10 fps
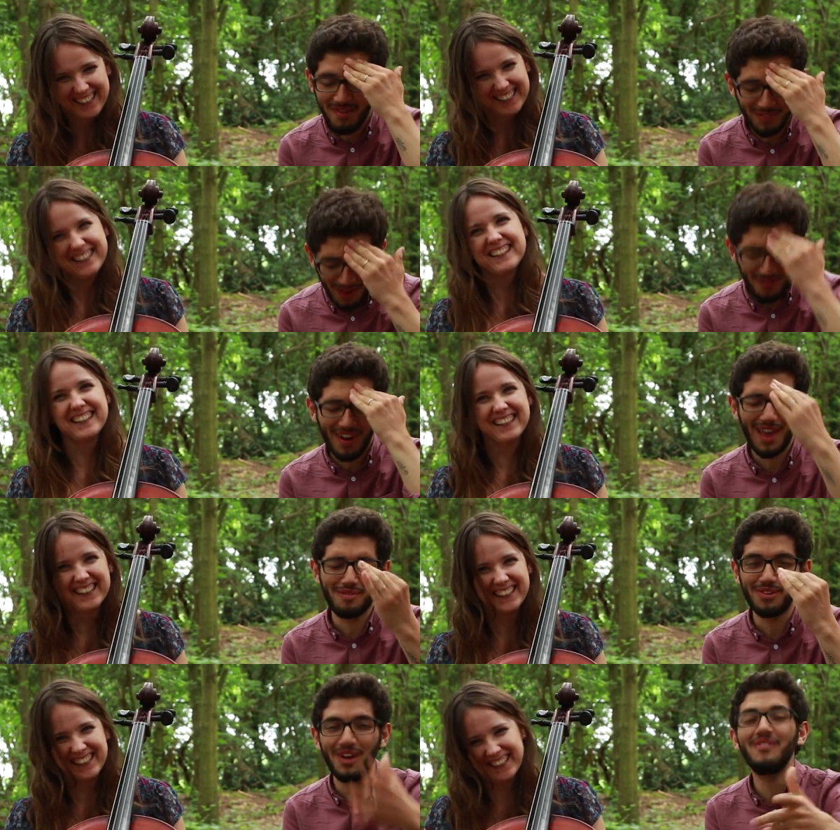Speaker 1: Eu não me
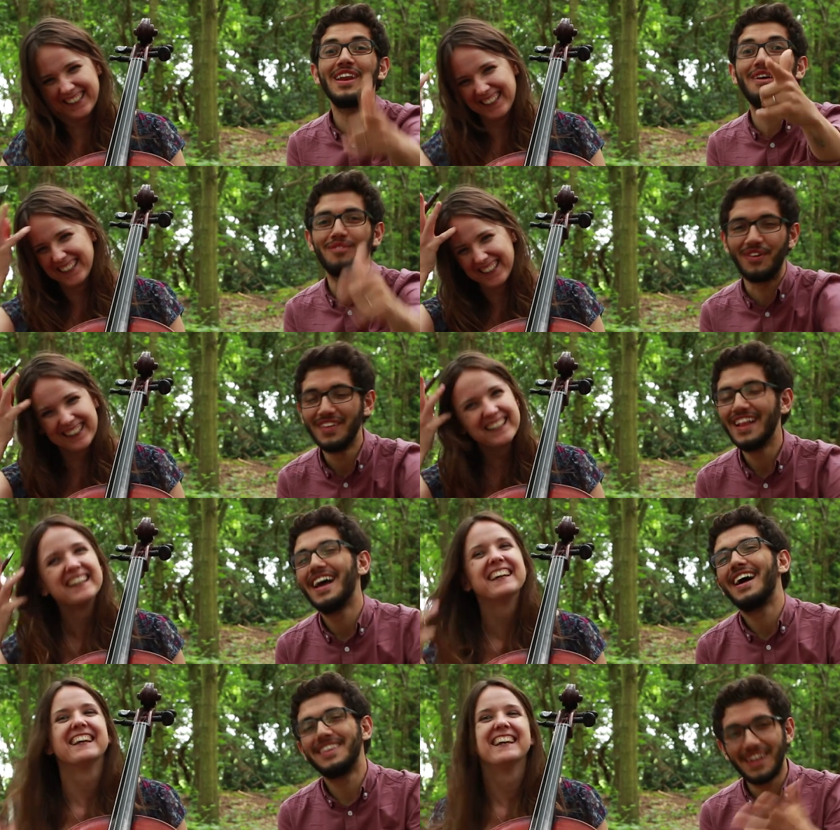lembro. Eu me lembro.
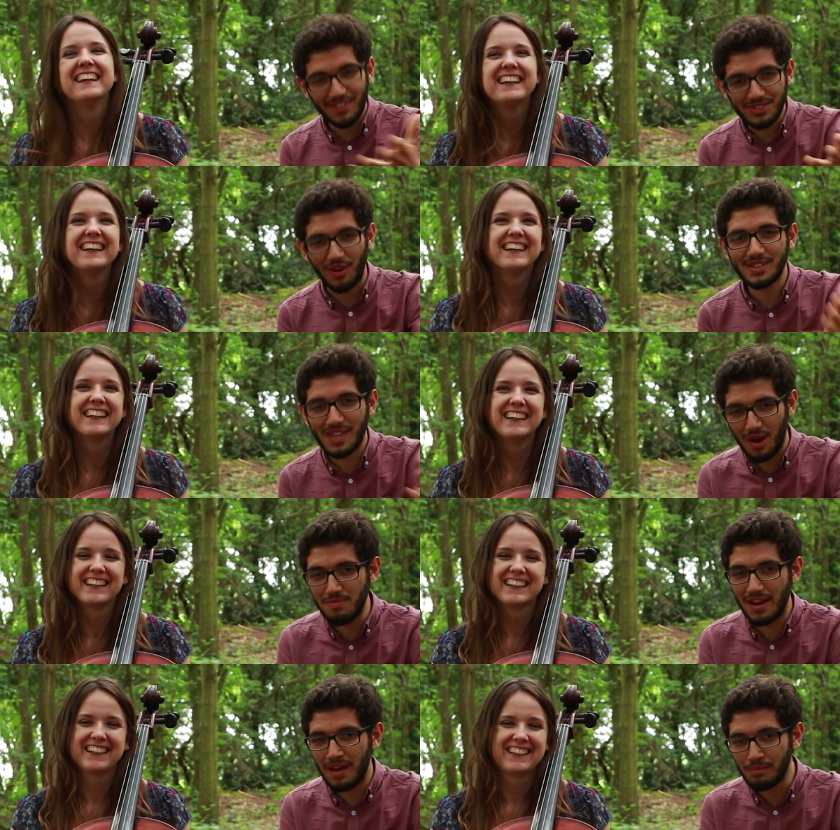The name of the song is Eu
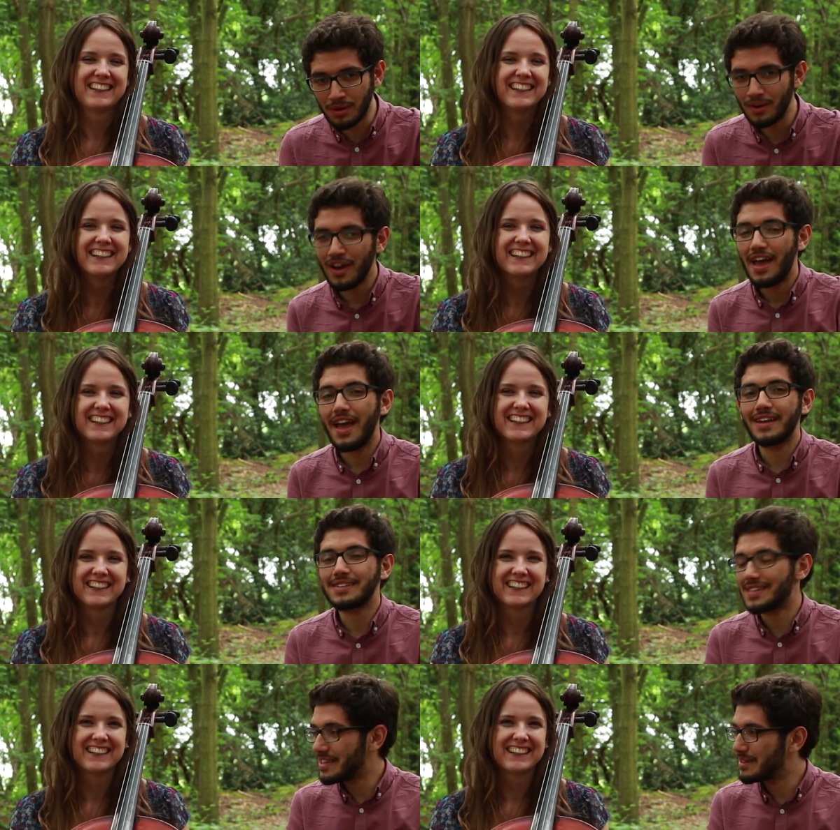me lembro, and
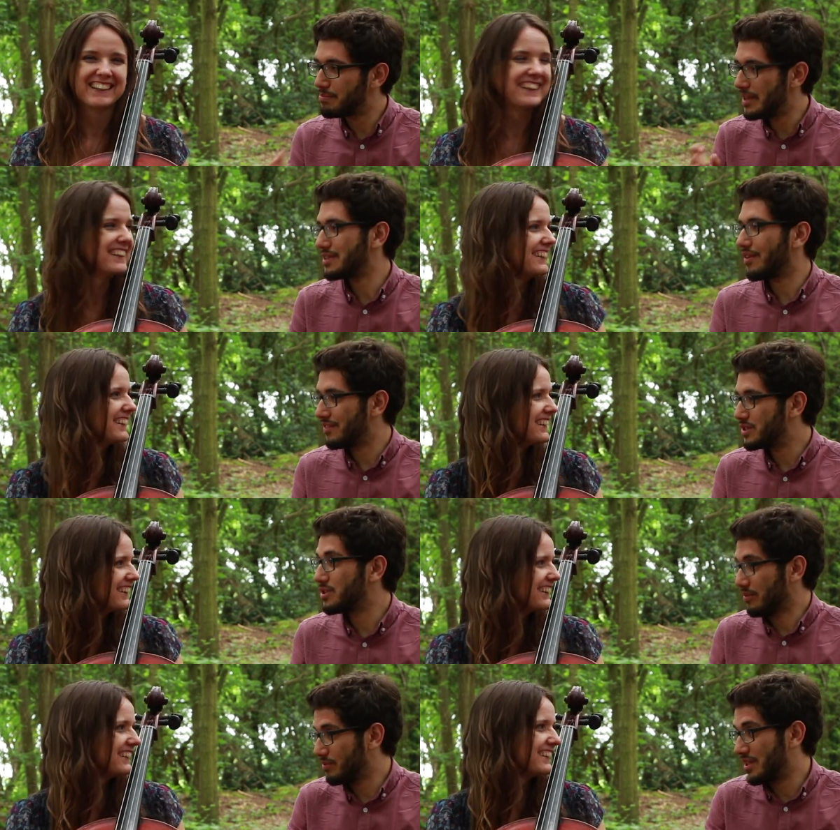there's a bit of it
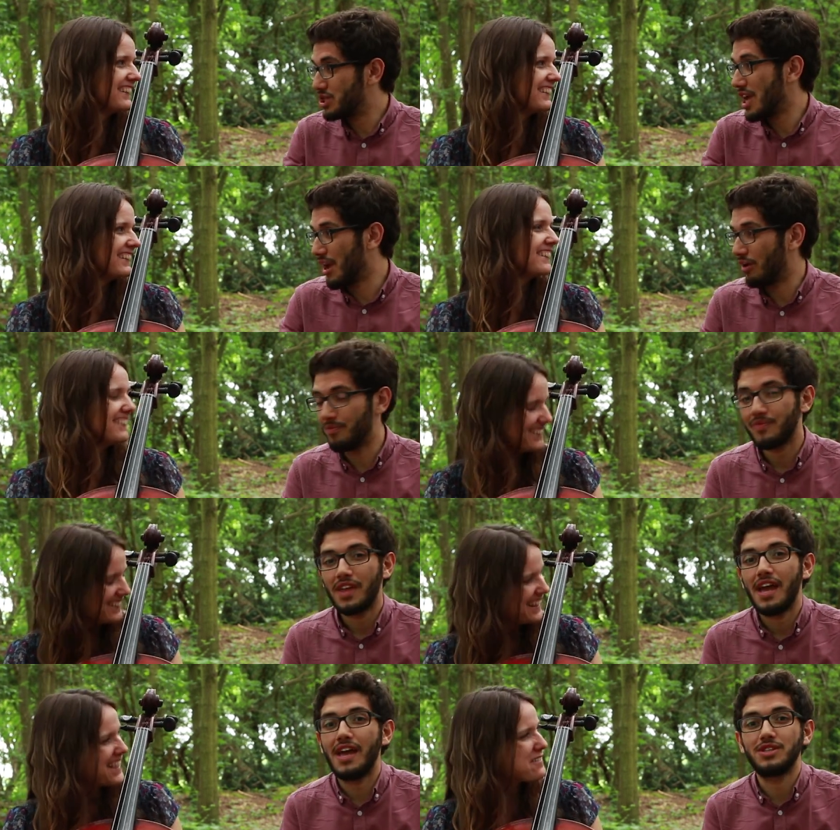with the cello,
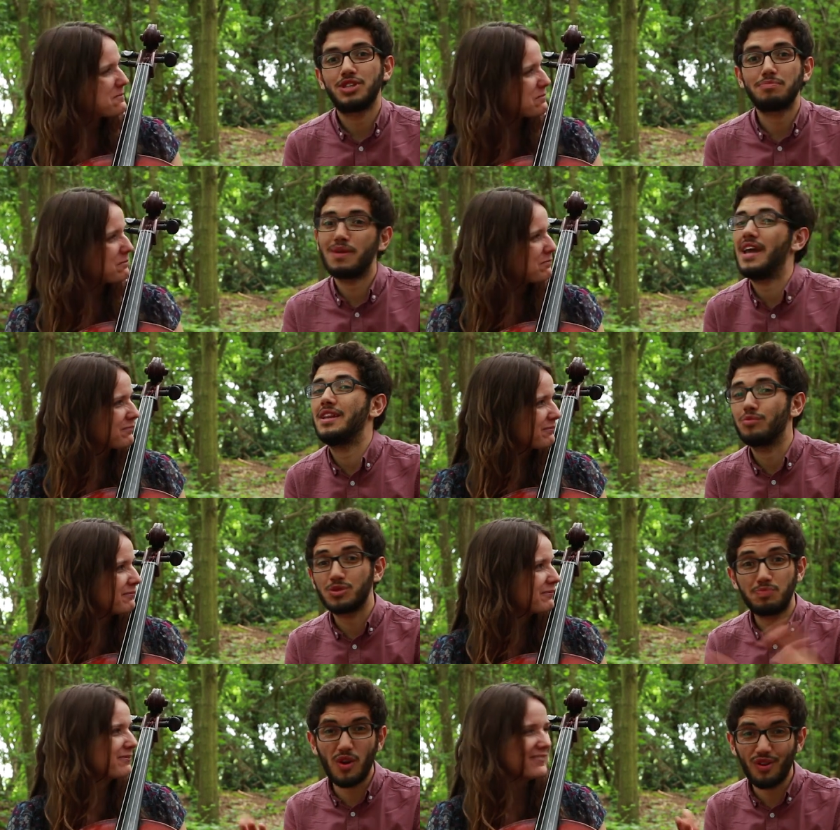yeah. and she played, and it
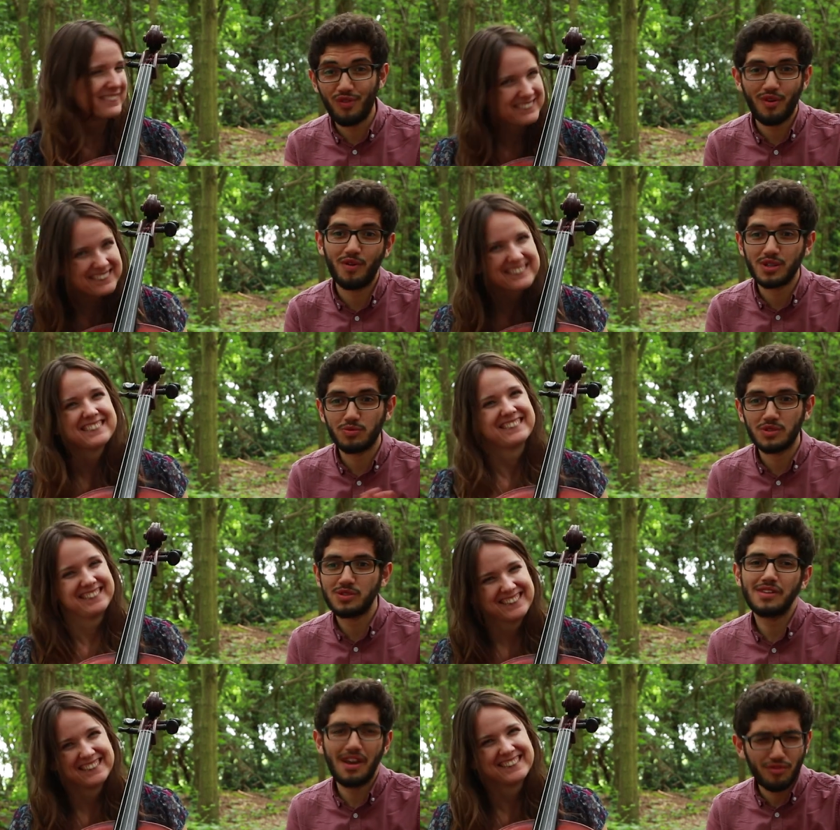was beautiful. It
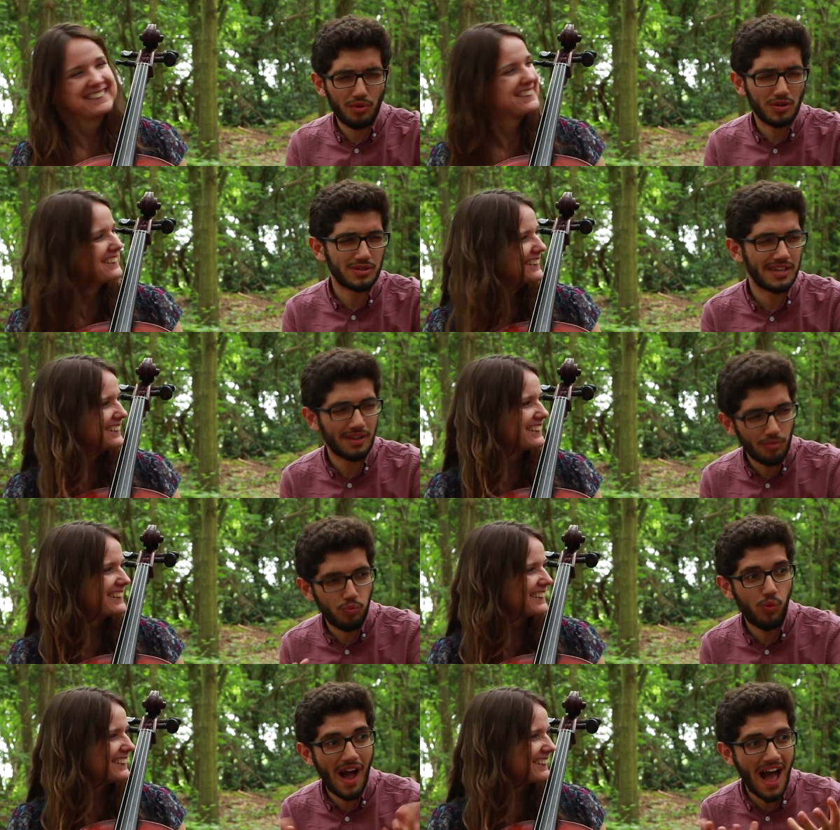was everyone was like,
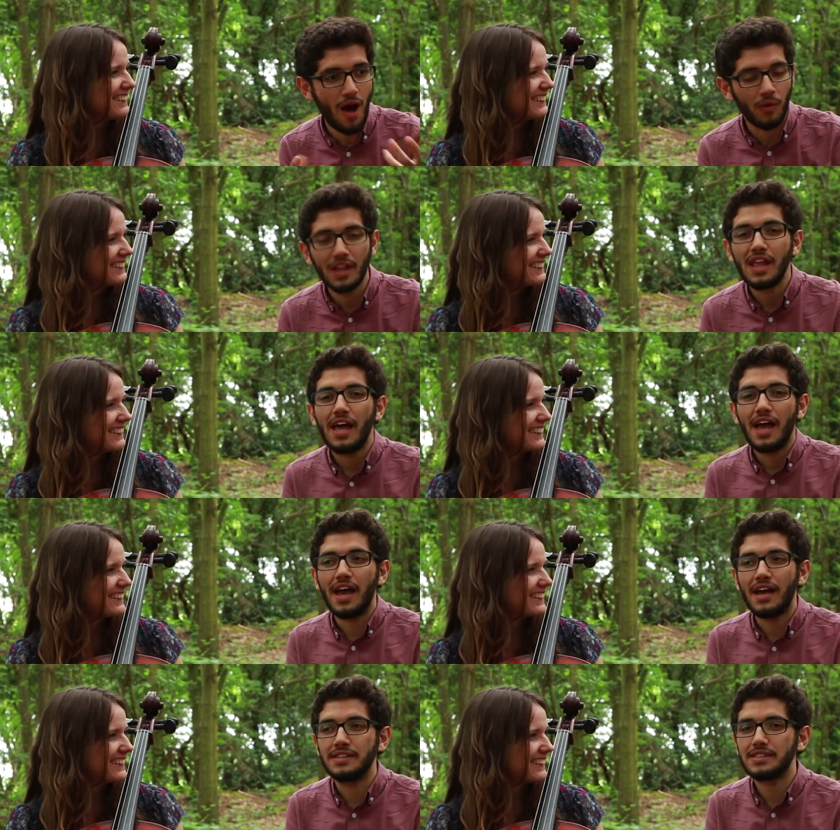wow,
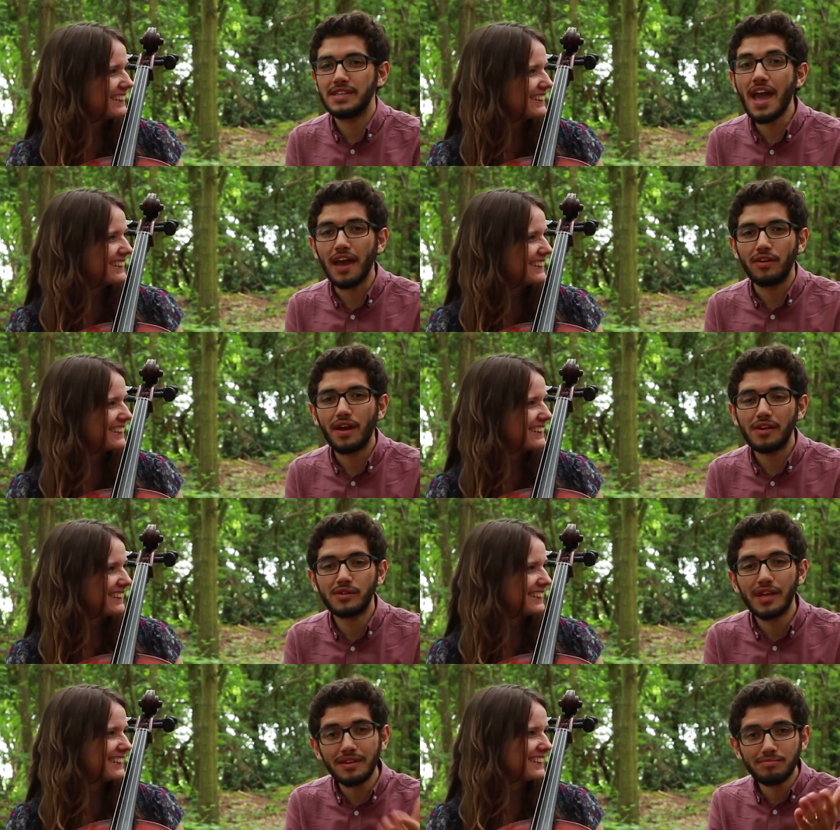and yeah,
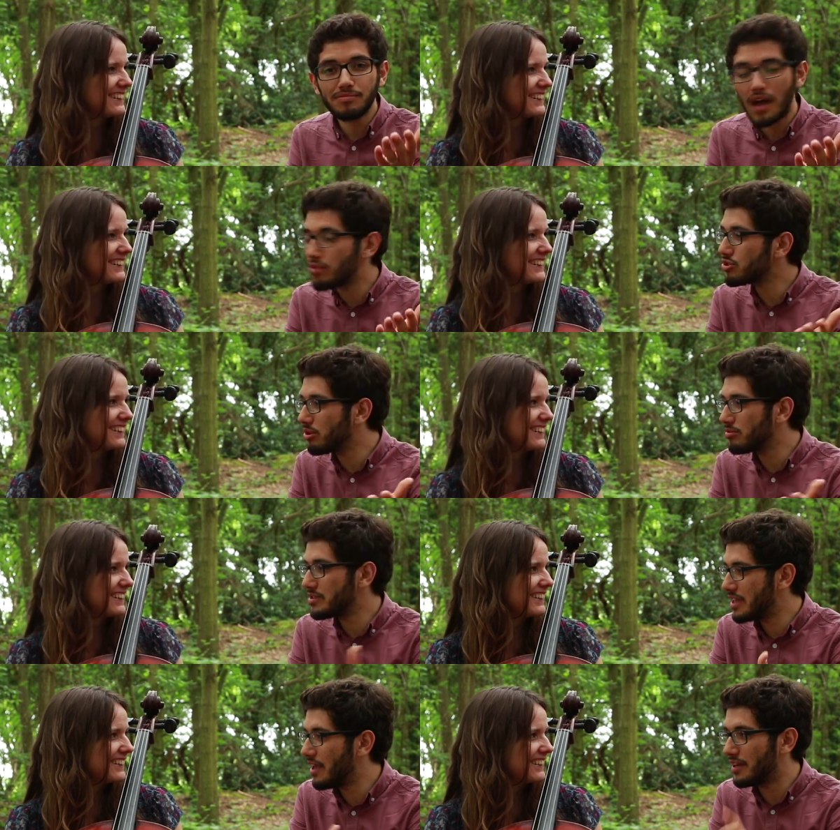you can also
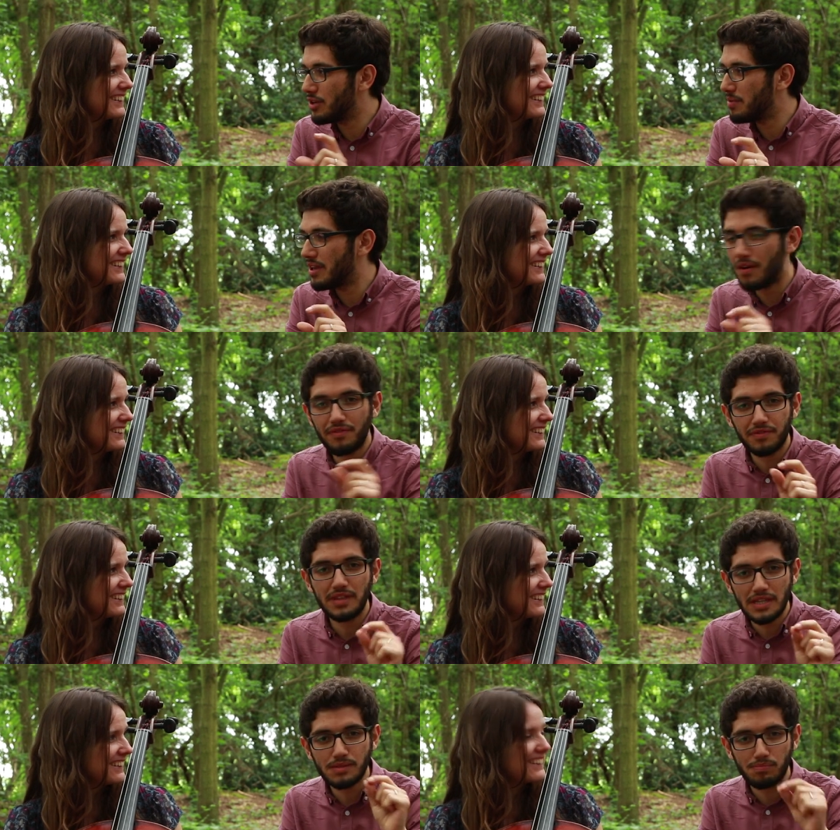see a little bit of
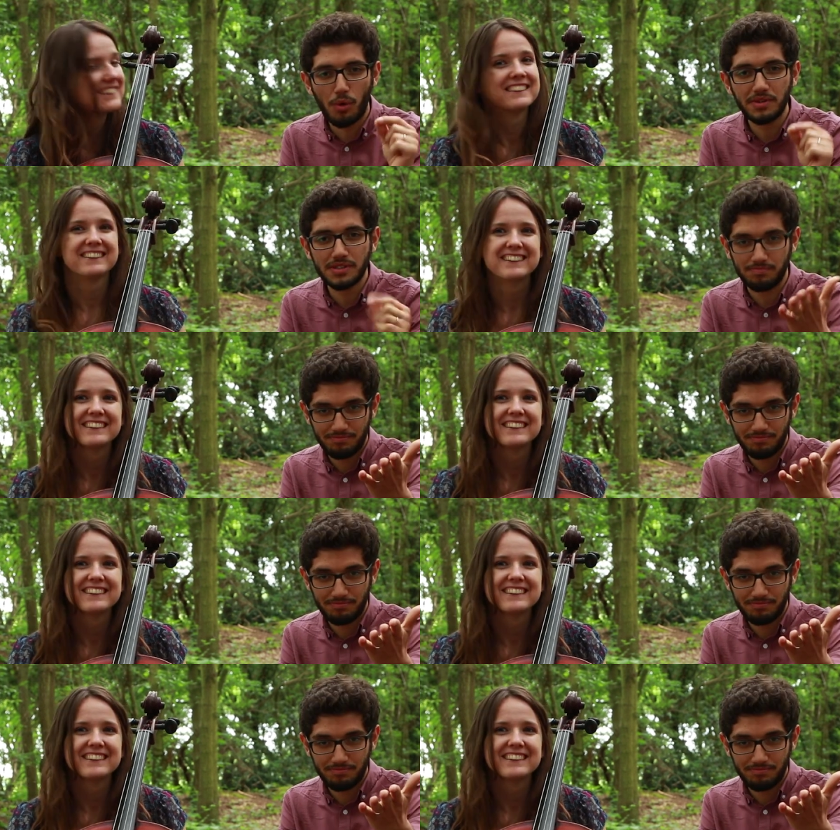this moment